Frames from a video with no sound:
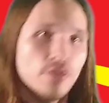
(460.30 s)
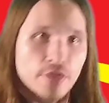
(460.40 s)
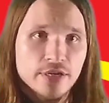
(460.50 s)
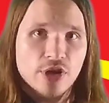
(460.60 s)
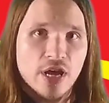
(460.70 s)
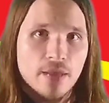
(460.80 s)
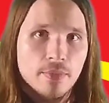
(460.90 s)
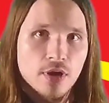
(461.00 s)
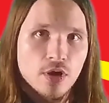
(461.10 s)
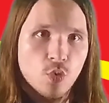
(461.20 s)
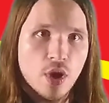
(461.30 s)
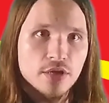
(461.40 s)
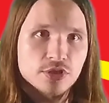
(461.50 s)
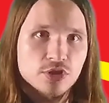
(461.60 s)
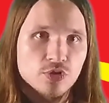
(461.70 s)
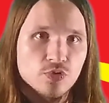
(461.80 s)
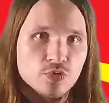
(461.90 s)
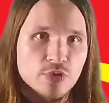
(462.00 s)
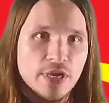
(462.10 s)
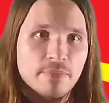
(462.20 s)
Their job was
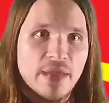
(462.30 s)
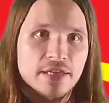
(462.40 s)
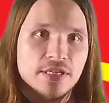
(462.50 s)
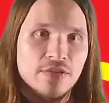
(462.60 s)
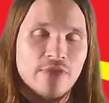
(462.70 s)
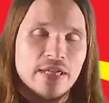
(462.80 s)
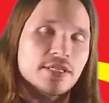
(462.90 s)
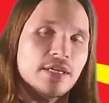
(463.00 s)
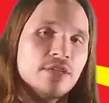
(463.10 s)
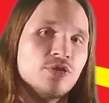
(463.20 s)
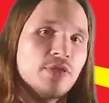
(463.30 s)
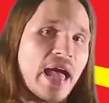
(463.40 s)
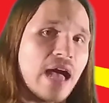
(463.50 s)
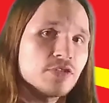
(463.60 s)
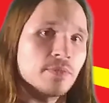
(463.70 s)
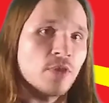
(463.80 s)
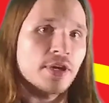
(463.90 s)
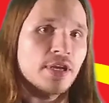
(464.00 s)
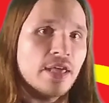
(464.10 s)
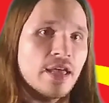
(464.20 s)
to get banks investing into the housing
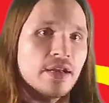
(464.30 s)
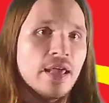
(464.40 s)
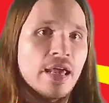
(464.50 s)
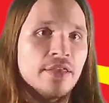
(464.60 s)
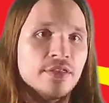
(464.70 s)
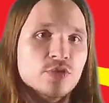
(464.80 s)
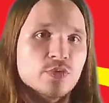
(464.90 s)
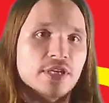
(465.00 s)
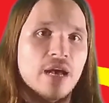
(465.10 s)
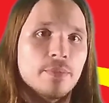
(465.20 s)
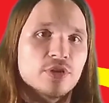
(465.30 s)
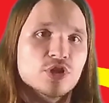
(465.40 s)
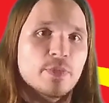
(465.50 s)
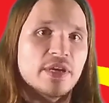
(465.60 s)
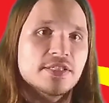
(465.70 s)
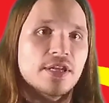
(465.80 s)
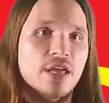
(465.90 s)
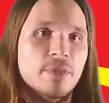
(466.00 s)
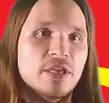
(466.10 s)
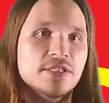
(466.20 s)
market again, and this was accomplished by
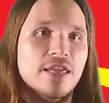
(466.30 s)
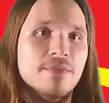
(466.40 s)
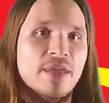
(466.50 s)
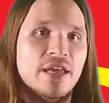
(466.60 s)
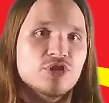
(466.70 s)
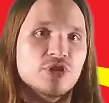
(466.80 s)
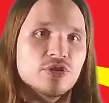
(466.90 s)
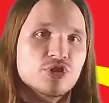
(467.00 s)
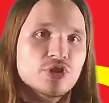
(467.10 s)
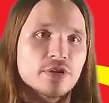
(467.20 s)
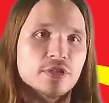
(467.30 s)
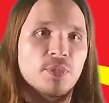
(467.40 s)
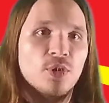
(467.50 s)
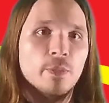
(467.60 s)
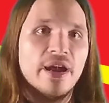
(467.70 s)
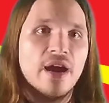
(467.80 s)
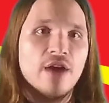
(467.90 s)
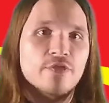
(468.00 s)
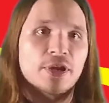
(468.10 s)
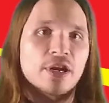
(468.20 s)
setting up a state-managed insurance pool by
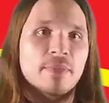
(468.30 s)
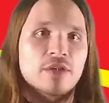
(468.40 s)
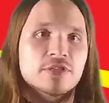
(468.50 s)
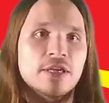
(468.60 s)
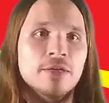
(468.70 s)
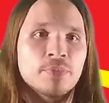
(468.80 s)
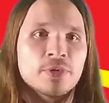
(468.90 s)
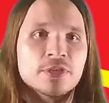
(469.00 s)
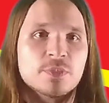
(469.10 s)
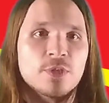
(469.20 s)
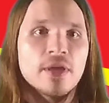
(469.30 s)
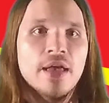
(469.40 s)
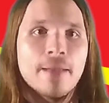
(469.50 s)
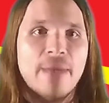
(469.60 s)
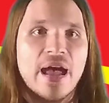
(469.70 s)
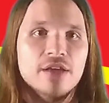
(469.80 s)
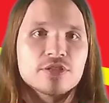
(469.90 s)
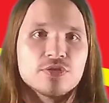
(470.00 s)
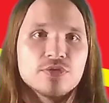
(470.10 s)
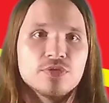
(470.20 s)
offering an amount in principal
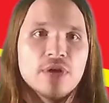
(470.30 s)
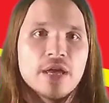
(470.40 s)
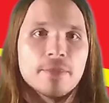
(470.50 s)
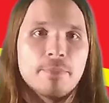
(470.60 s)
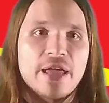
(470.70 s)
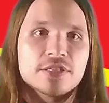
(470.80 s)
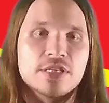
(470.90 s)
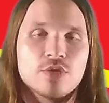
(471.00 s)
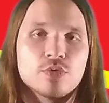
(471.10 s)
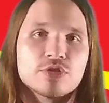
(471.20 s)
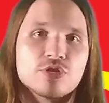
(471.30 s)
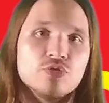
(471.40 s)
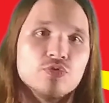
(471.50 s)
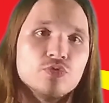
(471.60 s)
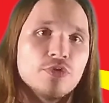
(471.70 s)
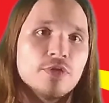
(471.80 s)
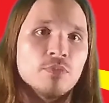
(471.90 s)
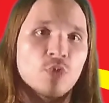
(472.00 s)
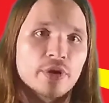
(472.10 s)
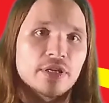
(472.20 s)
back to the banks equal to the
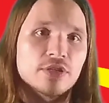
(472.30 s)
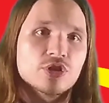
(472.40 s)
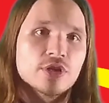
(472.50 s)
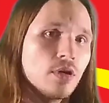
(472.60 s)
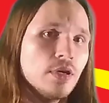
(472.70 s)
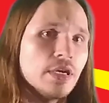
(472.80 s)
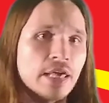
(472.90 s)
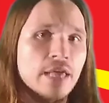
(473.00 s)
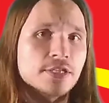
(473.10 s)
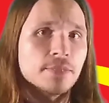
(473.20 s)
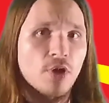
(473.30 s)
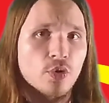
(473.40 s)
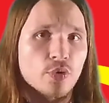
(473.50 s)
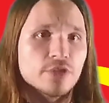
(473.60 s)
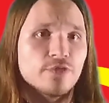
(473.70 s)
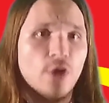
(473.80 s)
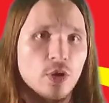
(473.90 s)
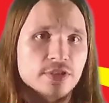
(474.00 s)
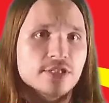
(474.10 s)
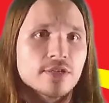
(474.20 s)
mortgage, in case the borrower
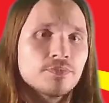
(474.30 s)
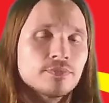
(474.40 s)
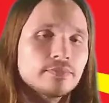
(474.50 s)
defaults.